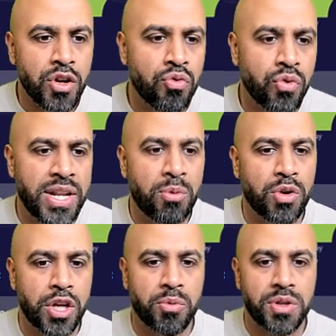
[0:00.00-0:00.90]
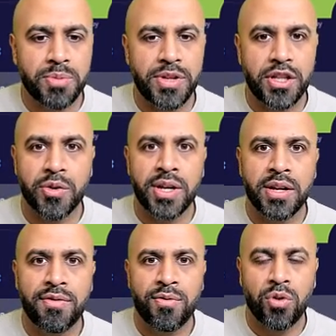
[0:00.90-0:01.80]
really what you want to be doing
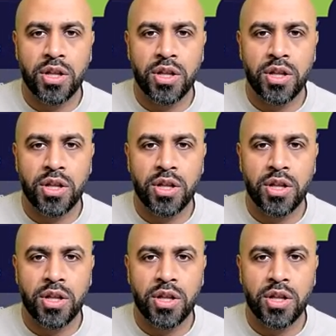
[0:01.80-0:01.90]
for